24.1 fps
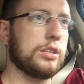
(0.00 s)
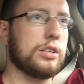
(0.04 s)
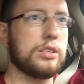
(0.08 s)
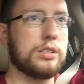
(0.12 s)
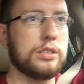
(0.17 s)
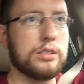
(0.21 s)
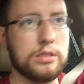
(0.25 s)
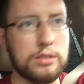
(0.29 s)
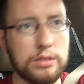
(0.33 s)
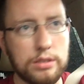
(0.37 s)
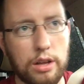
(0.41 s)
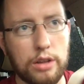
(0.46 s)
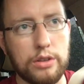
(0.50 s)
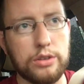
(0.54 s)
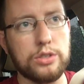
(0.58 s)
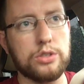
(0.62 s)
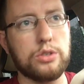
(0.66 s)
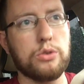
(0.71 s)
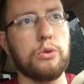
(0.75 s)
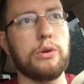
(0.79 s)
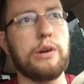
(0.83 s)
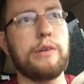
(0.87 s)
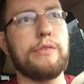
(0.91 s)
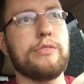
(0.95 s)
a, another
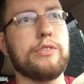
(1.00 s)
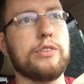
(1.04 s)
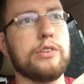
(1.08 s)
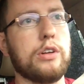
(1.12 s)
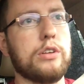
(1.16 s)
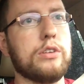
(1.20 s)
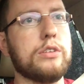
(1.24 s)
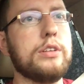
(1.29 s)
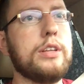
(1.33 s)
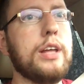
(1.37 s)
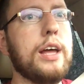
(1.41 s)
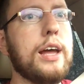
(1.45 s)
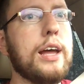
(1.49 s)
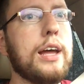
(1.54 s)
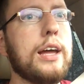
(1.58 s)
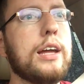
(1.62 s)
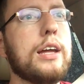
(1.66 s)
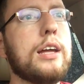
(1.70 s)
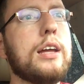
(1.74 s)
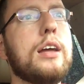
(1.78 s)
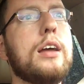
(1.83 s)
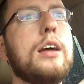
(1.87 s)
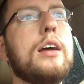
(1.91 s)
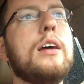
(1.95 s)
story for another
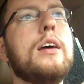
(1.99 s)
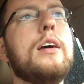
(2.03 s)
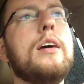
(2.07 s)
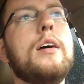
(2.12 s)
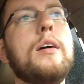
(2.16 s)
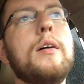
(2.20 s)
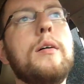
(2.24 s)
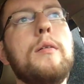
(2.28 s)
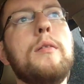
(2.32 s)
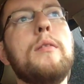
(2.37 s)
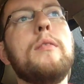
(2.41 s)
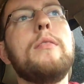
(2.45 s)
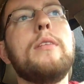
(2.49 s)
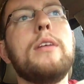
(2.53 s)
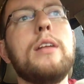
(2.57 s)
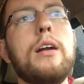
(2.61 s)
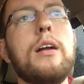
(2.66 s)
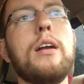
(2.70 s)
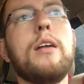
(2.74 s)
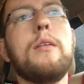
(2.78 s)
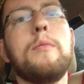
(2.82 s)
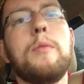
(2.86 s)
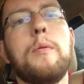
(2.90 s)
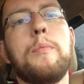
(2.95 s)
day you
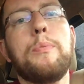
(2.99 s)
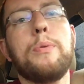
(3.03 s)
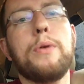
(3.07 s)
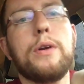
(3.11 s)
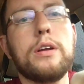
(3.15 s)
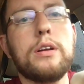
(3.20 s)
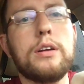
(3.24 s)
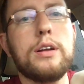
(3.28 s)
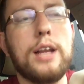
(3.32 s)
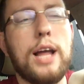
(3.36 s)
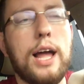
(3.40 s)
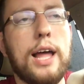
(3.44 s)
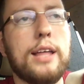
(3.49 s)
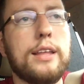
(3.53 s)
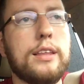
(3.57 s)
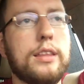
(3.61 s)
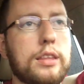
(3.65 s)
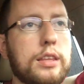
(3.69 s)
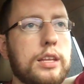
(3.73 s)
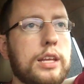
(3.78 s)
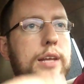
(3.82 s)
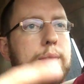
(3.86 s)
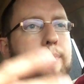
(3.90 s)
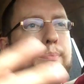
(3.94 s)
know, I'm a pretty good
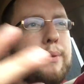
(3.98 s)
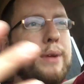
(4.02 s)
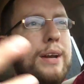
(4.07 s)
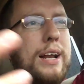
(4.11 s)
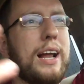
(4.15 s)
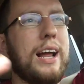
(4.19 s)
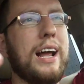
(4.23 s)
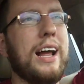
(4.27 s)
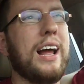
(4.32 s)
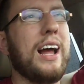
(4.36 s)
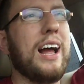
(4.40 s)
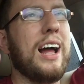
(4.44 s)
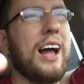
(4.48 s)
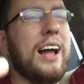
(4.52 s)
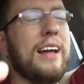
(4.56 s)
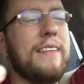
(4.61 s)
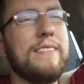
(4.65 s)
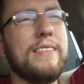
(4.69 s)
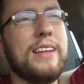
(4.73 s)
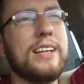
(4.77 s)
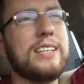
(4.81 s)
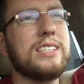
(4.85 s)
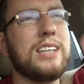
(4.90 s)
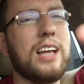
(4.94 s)
athlete, but I,
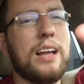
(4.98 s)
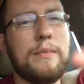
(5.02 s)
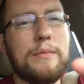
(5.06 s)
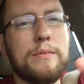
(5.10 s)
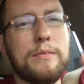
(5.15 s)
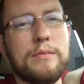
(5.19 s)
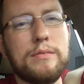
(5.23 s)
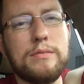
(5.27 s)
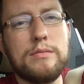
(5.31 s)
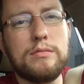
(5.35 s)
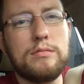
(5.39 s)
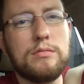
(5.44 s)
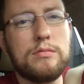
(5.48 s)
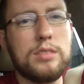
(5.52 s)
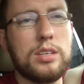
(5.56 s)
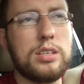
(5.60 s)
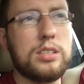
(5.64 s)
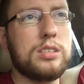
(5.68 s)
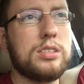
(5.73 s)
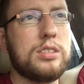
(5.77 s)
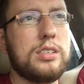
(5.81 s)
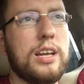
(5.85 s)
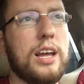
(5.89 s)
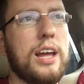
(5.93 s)
it's not to
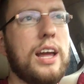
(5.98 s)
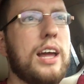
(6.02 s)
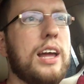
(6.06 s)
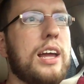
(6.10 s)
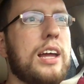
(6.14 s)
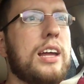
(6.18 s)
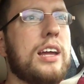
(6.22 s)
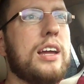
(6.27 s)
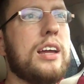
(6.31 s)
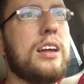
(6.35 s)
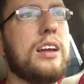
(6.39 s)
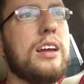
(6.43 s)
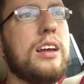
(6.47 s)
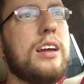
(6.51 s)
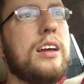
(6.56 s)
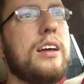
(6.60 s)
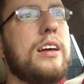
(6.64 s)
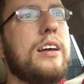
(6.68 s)
say